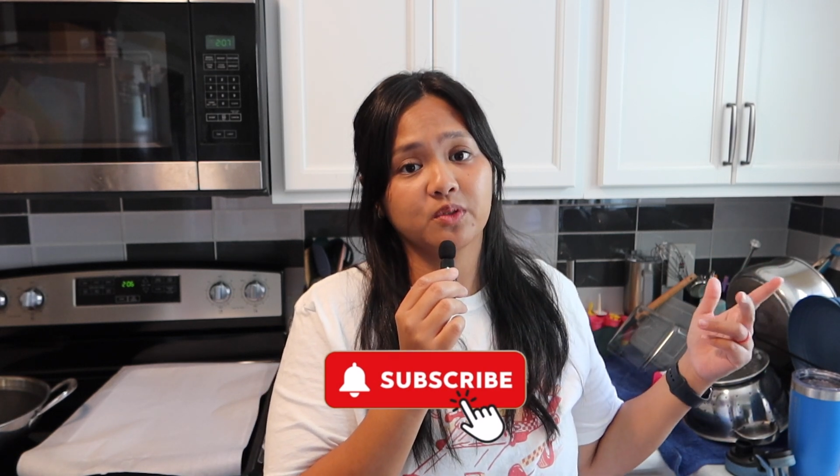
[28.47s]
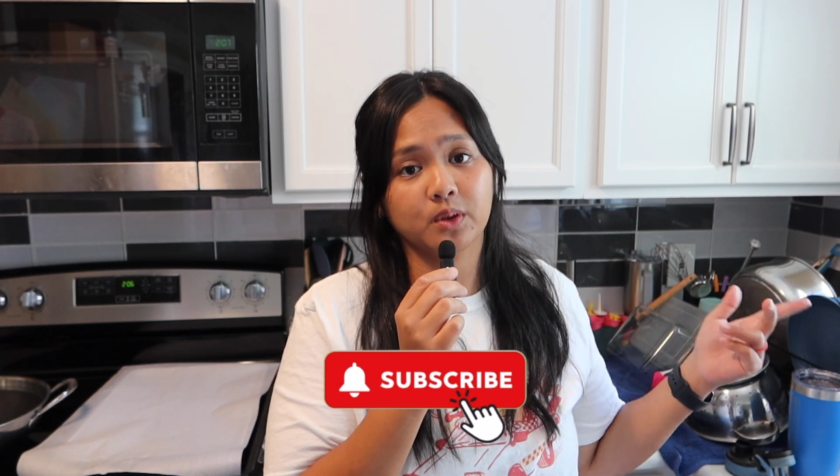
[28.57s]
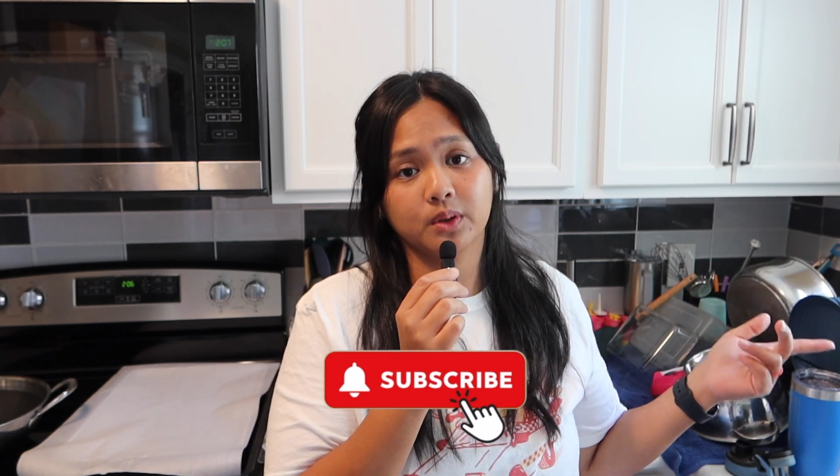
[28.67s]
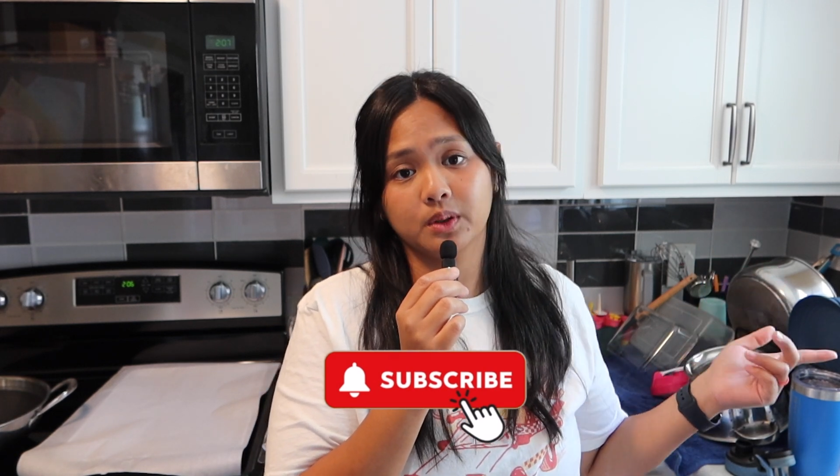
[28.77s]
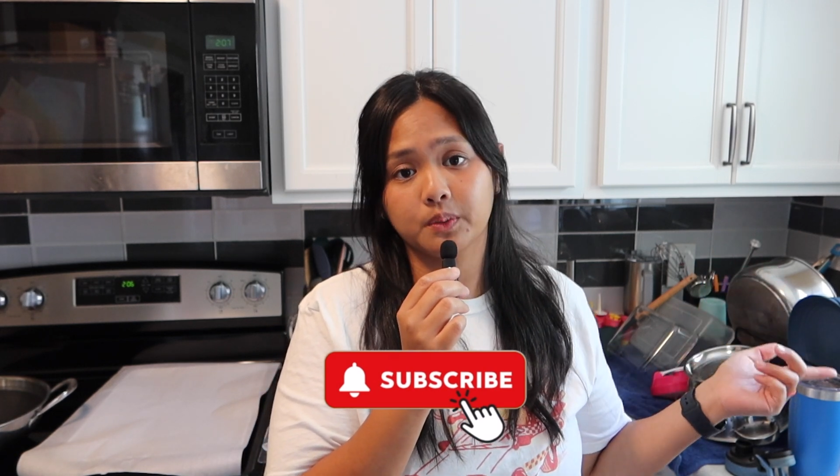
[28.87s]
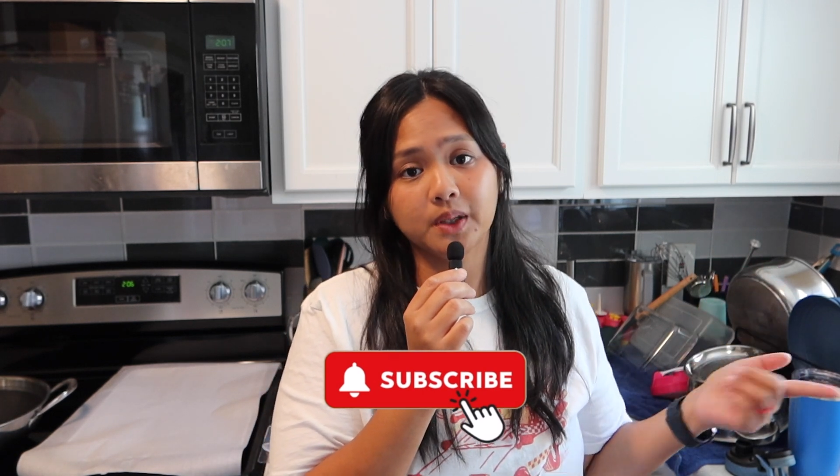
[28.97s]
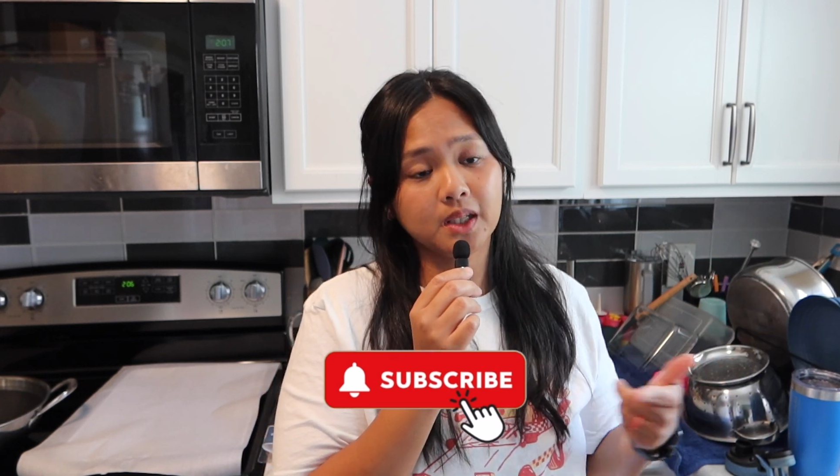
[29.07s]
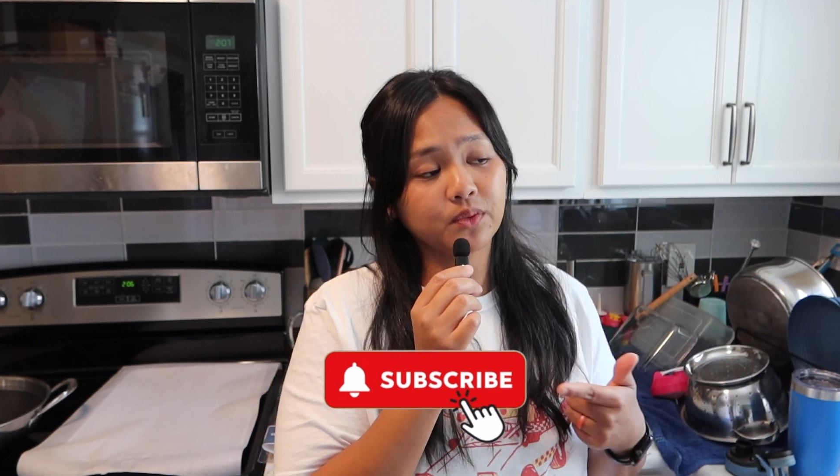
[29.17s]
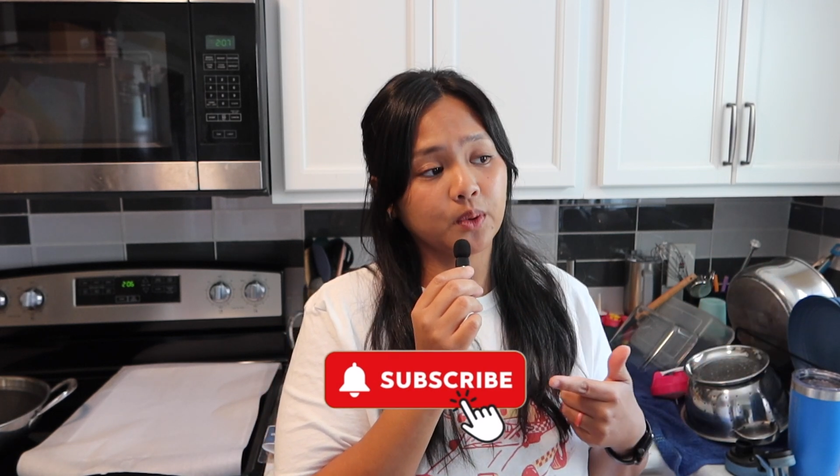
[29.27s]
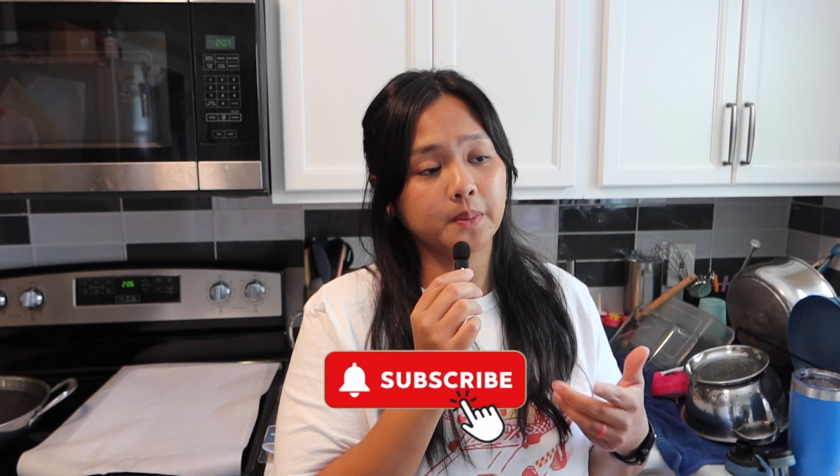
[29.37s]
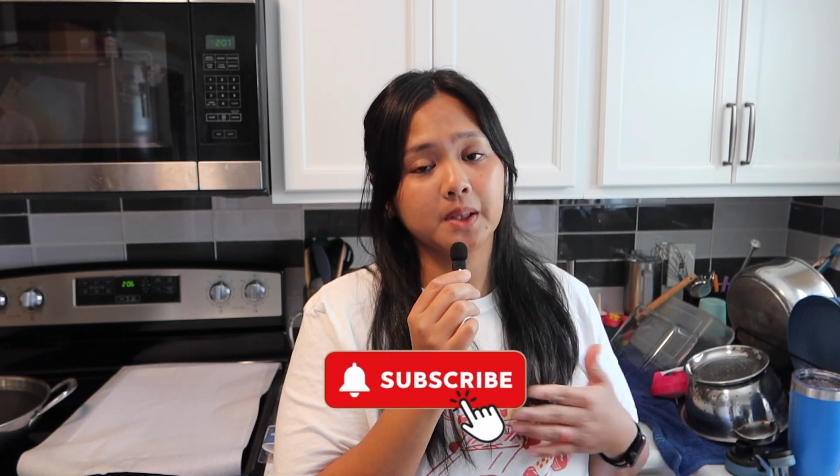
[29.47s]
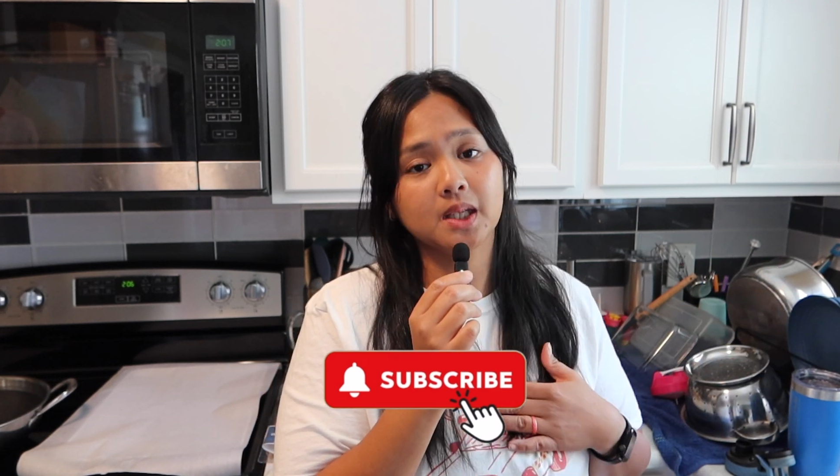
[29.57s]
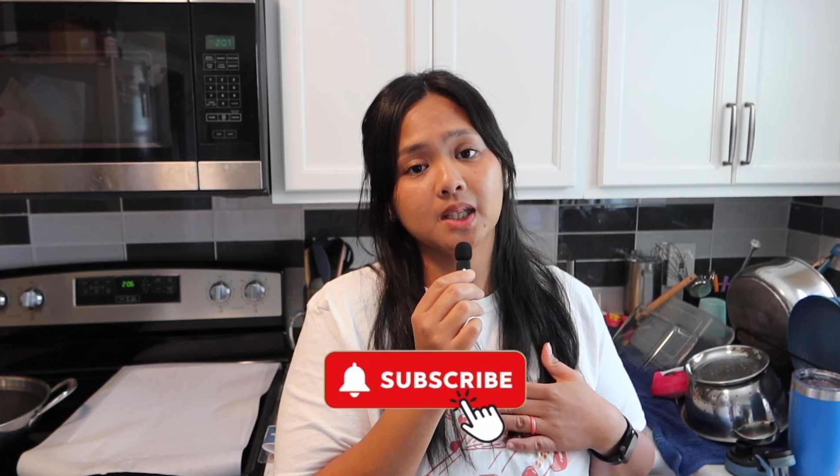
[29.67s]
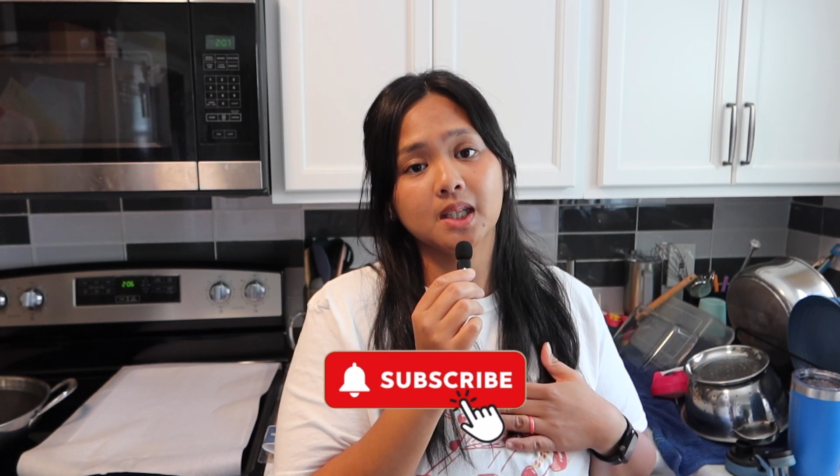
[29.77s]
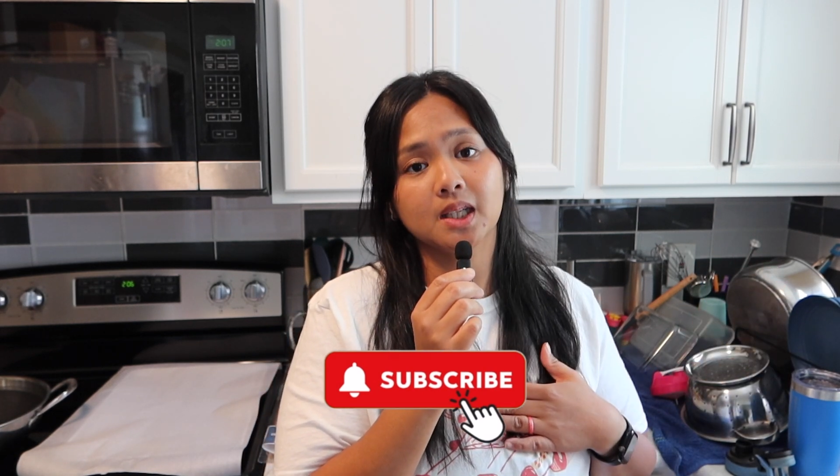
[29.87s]
for the week for
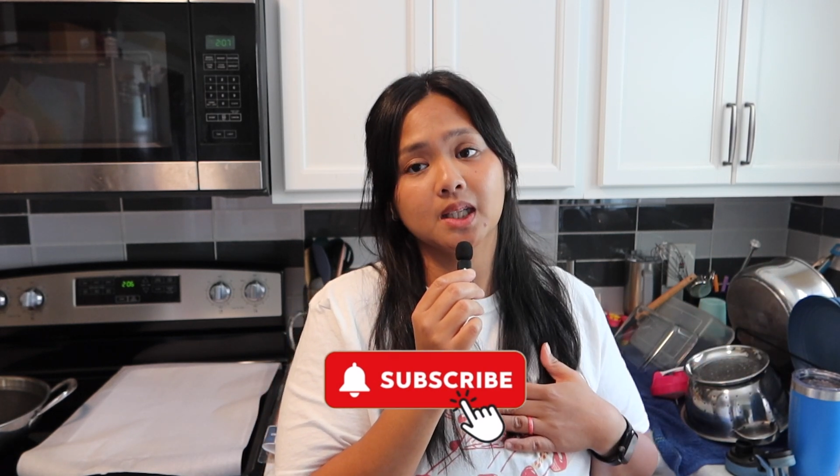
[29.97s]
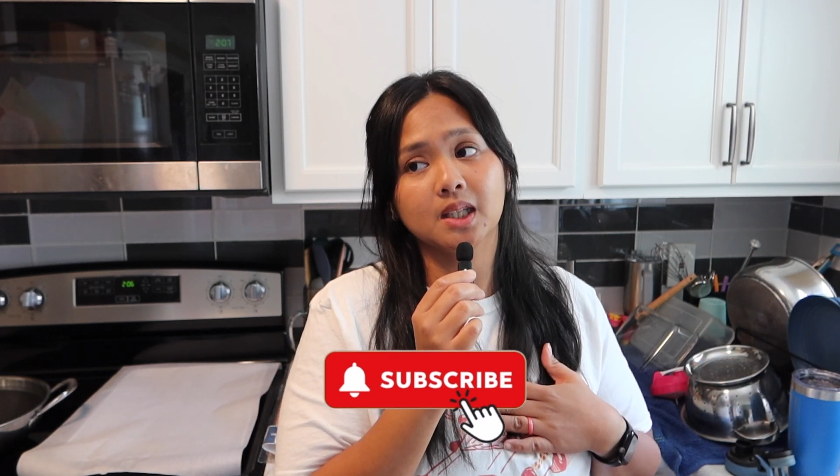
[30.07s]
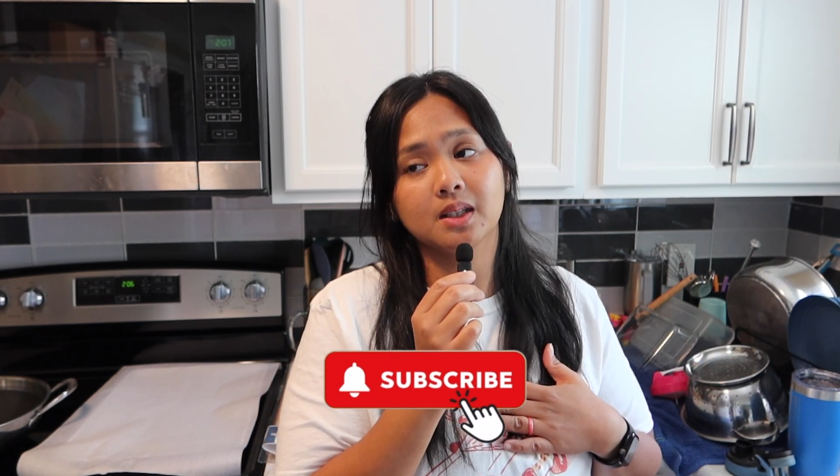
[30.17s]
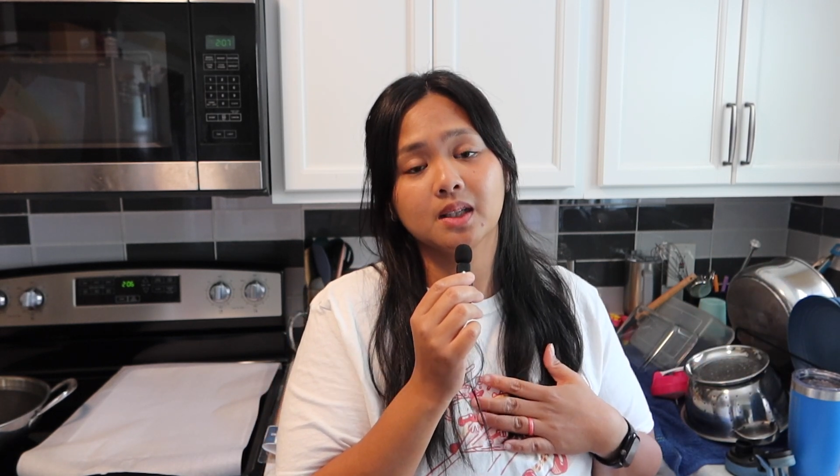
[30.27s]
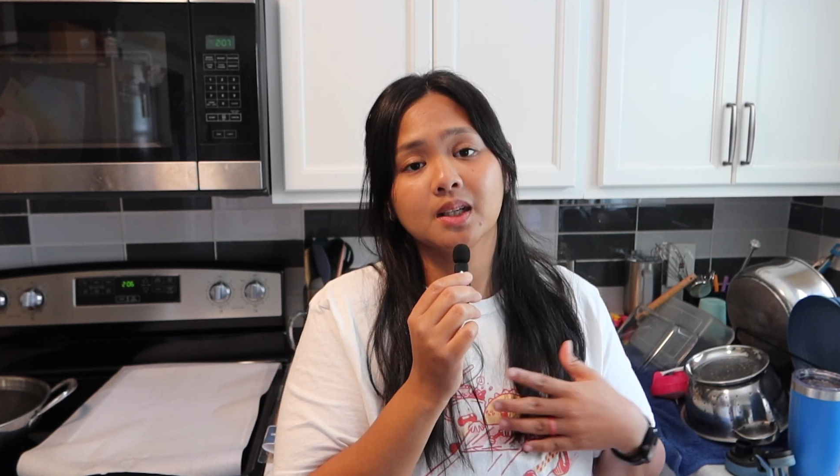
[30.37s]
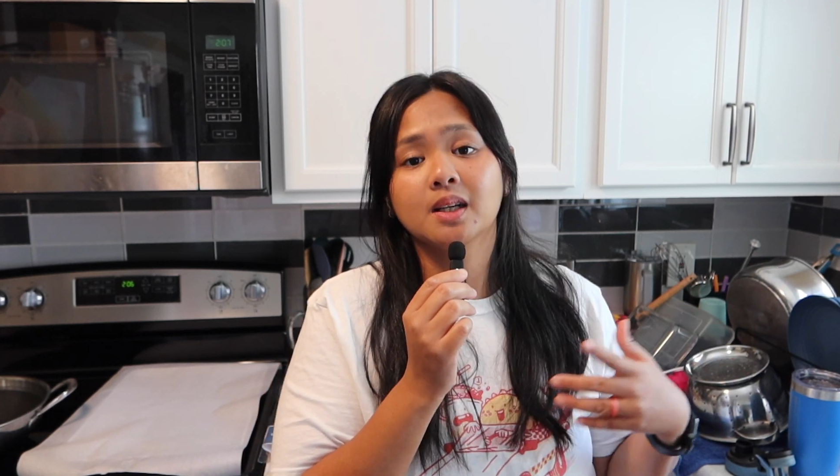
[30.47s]
me and